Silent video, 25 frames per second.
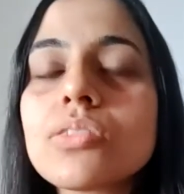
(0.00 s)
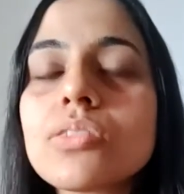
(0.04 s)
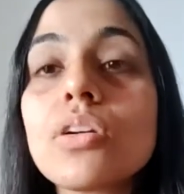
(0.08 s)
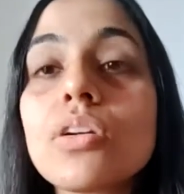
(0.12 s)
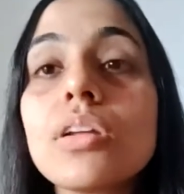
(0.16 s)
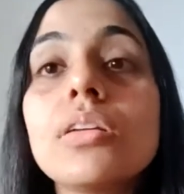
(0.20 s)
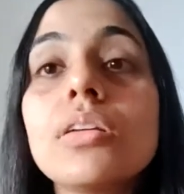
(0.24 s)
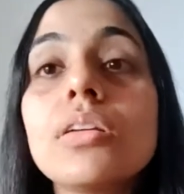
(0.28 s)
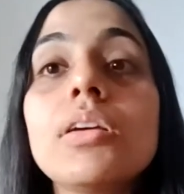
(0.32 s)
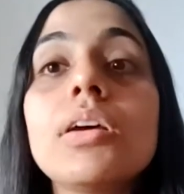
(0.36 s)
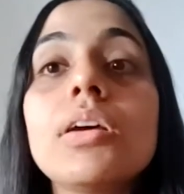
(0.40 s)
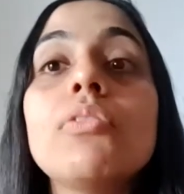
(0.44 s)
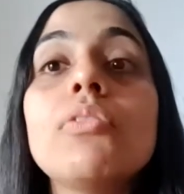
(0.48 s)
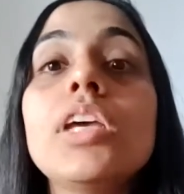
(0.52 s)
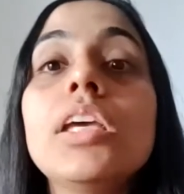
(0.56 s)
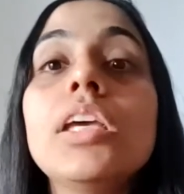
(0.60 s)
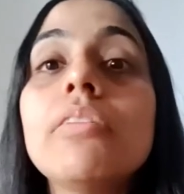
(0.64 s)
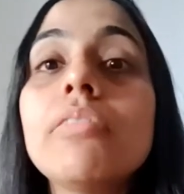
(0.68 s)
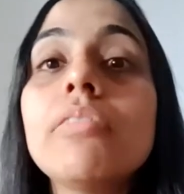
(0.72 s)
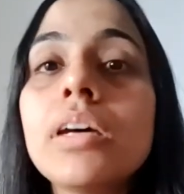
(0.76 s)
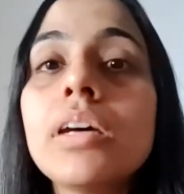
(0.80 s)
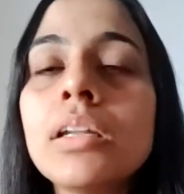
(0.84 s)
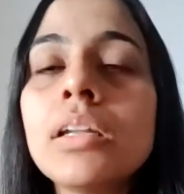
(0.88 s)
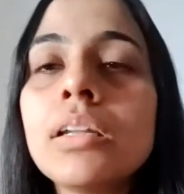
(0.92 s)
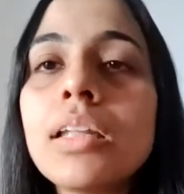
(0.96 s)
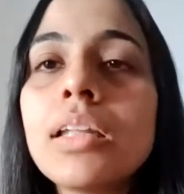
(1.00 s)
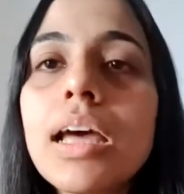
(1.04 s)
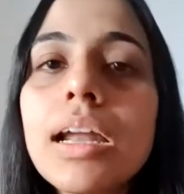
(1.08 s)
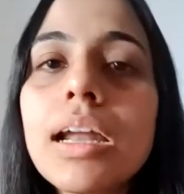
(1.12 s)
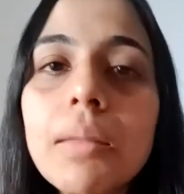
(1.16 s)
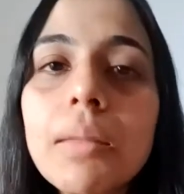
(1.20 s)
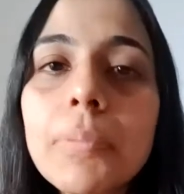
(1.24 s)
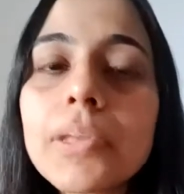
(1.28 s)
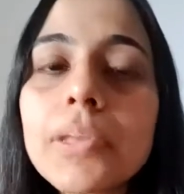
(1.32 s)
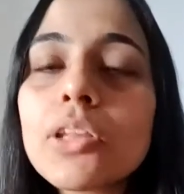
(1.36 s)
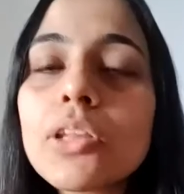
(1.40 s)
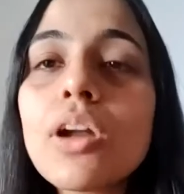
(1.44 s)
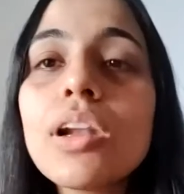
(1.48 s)
or even that a
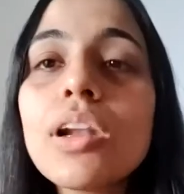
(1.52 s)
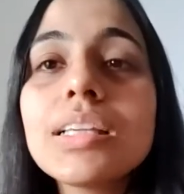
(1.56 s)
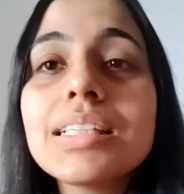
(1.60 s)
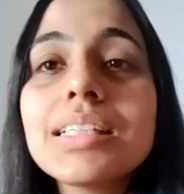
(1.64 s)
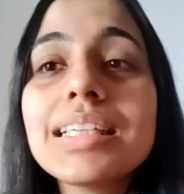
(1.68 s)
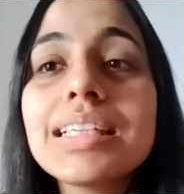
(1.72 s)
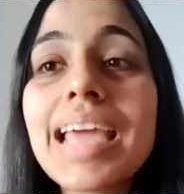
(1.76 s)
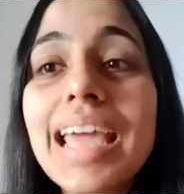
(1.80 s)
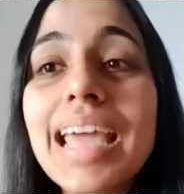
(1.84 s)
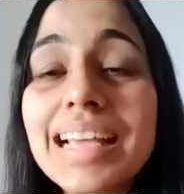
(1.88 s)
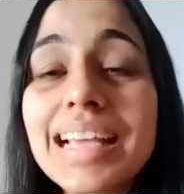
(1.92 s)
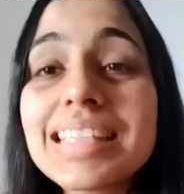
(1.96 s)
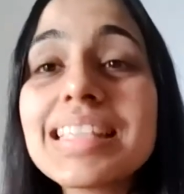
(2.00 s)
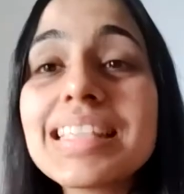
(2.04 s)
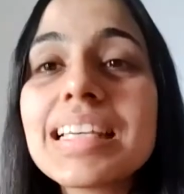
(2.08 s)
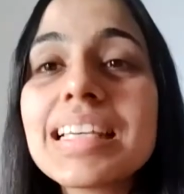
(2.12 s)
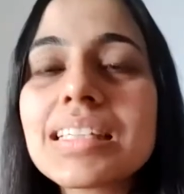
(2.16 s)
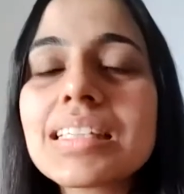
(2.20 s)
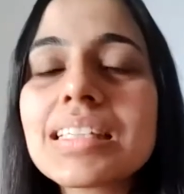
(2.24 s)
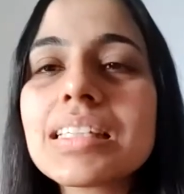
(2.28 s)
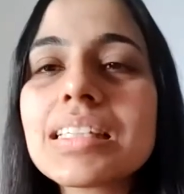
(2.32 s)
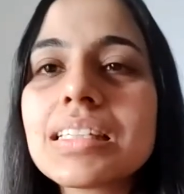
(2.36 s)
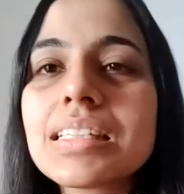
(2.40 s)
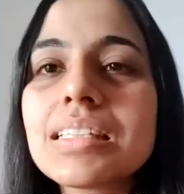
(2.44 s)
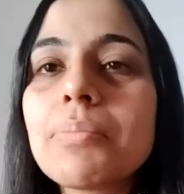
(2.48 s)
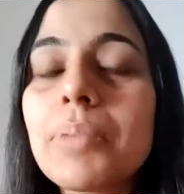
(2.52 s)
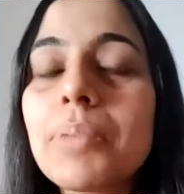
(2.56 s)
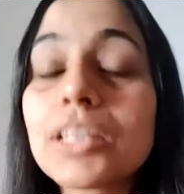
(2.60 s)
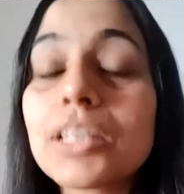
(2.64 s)
pathologist exists.